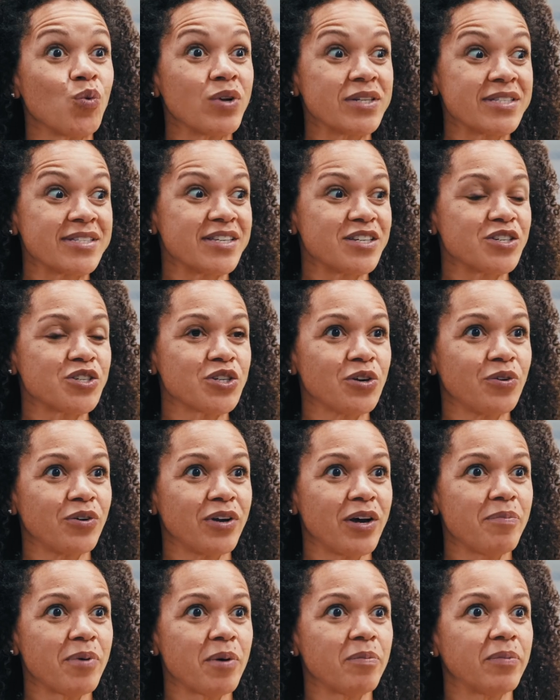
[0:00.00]
Once this
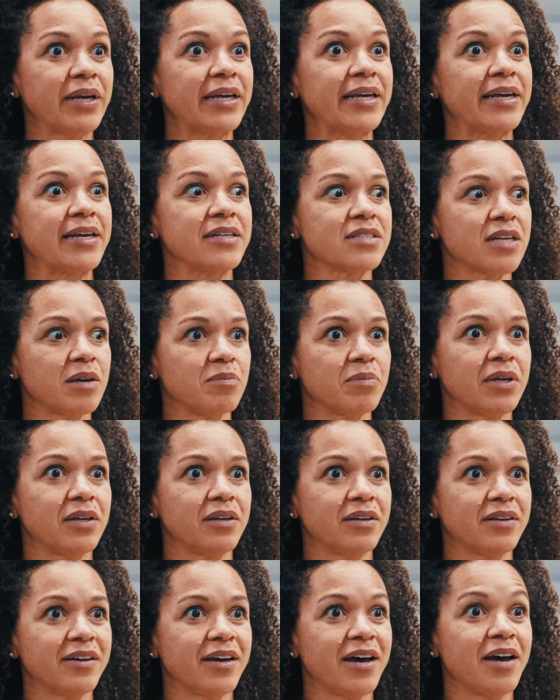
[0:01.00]
showed up, I'm like, yes, I'm
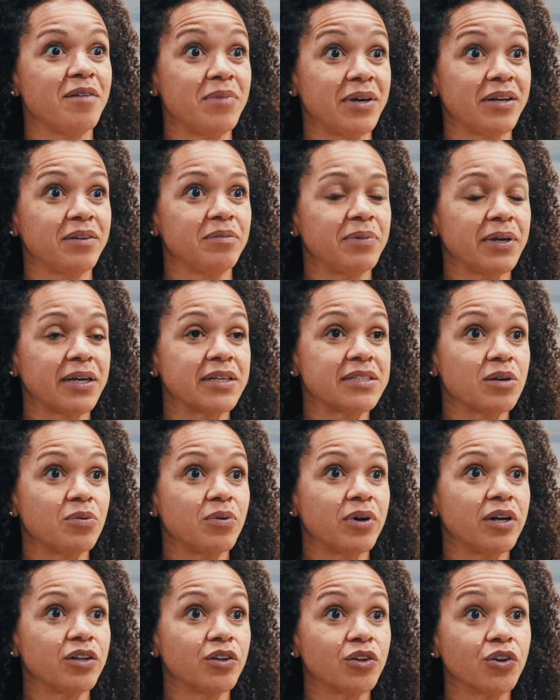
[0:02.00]
in. I'm in because I
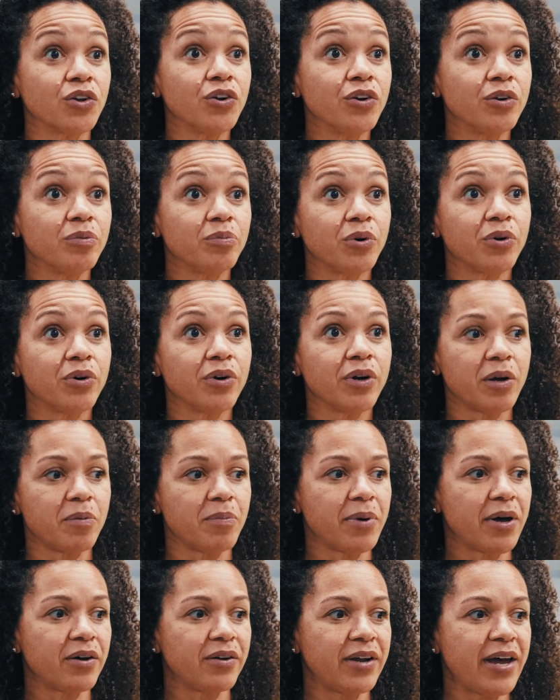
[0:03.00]
want to learn more
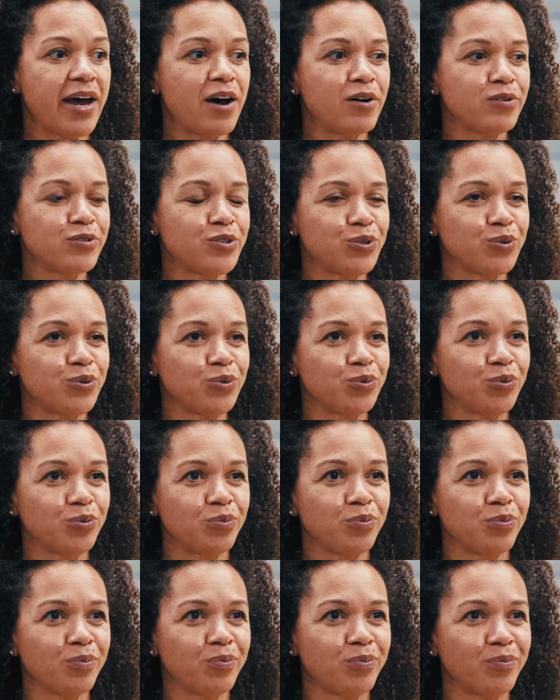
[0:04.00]
about how to
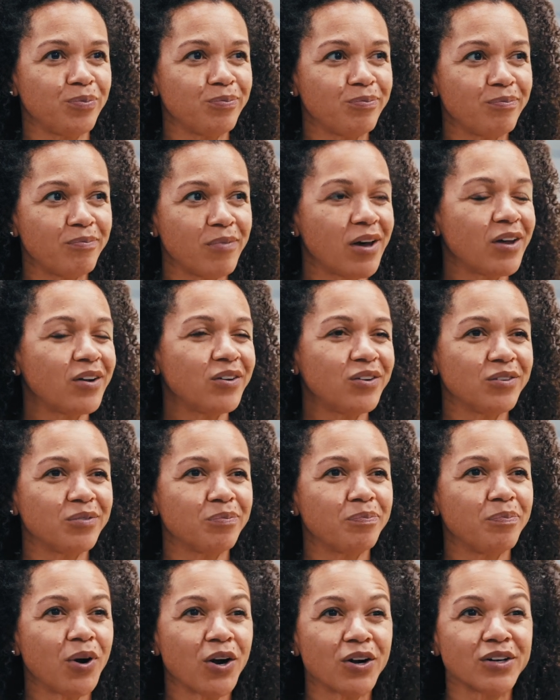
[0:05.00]
model
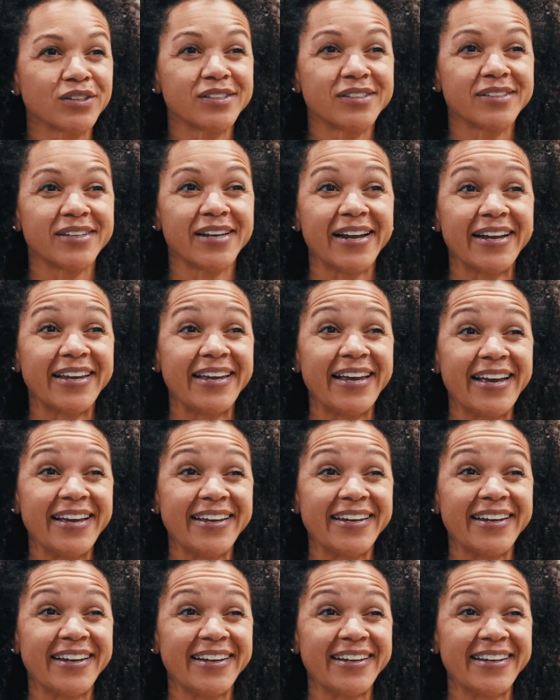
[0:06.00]
parts that I
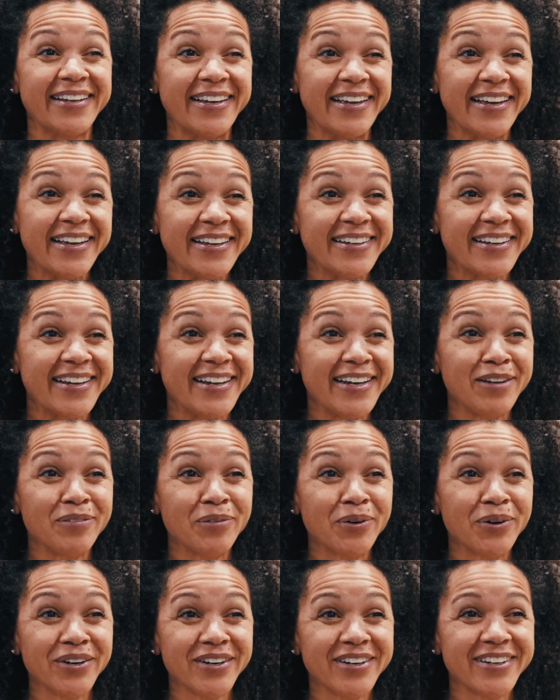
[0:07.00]
can't get
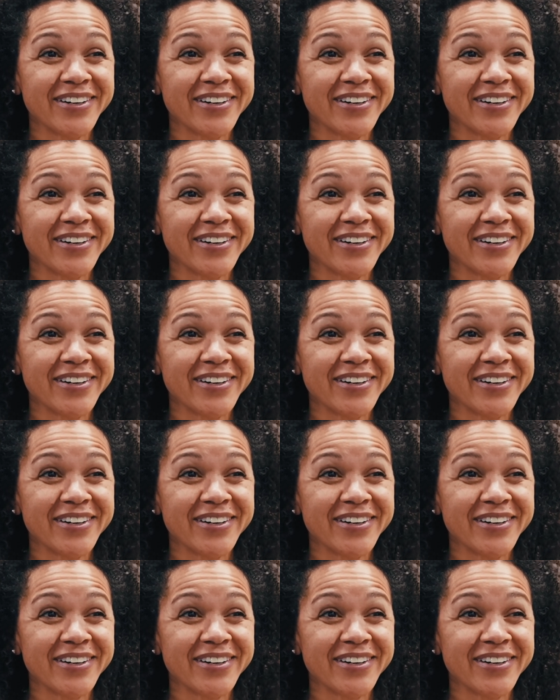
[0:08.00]
anymore.